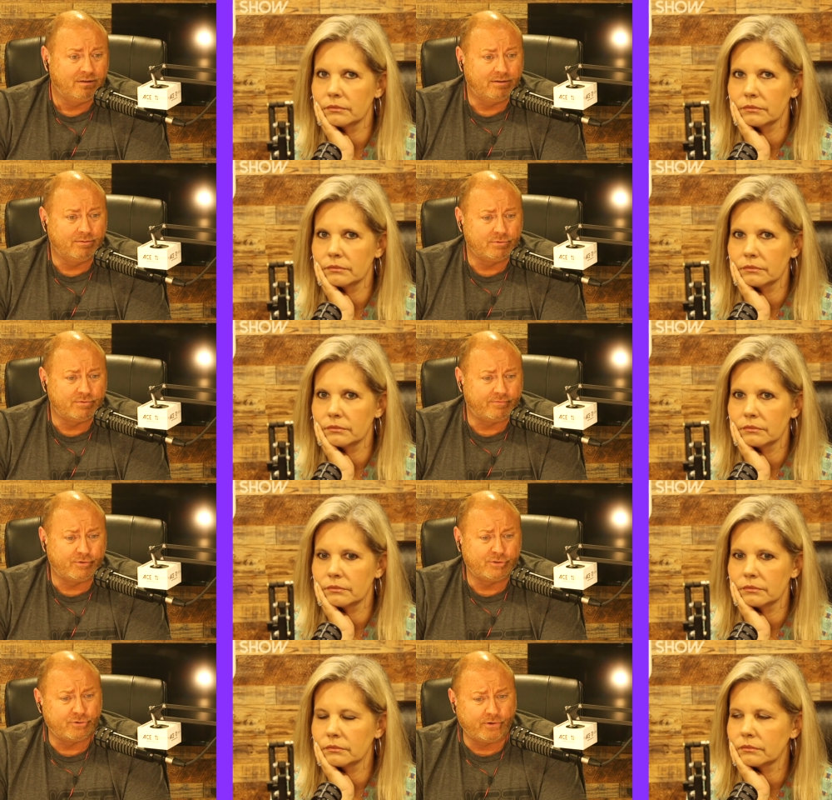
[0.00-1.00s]
Speaker 1: it was
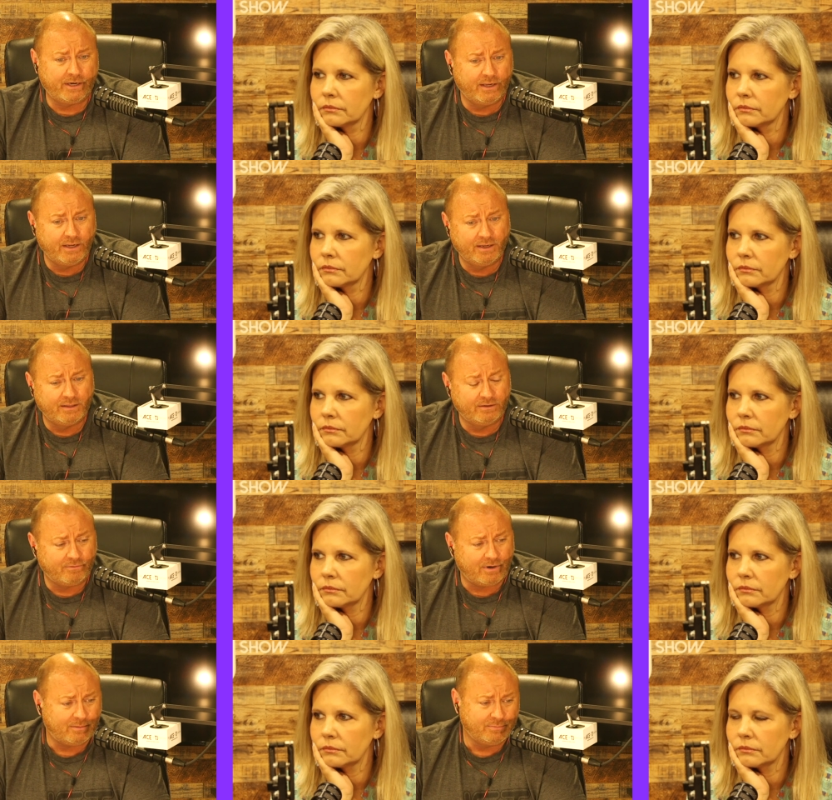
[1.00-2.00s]
frustrating. And
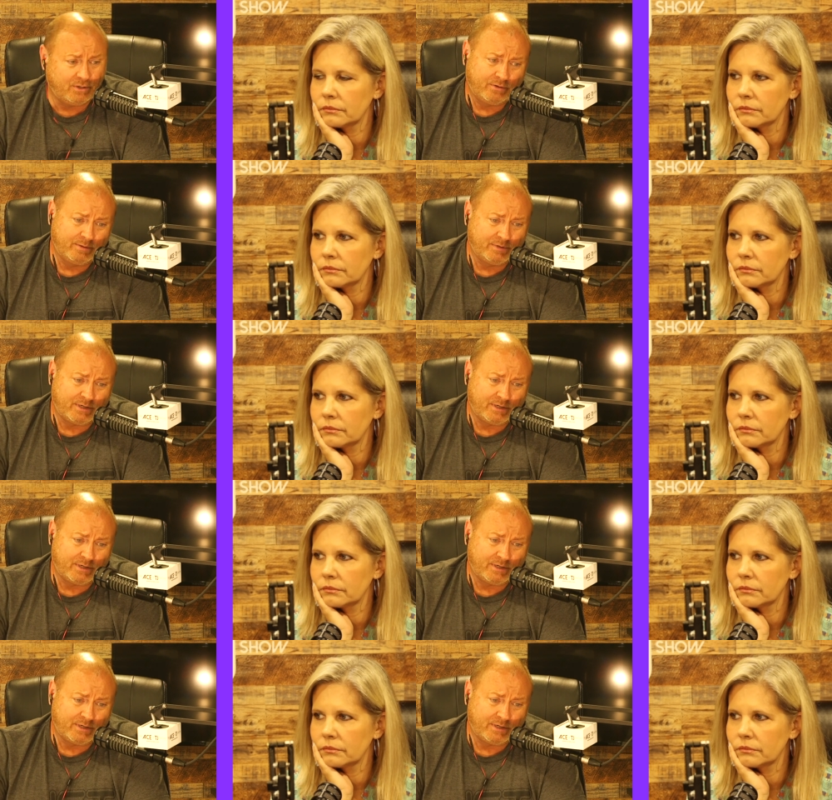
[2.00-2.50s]
then Rob told him to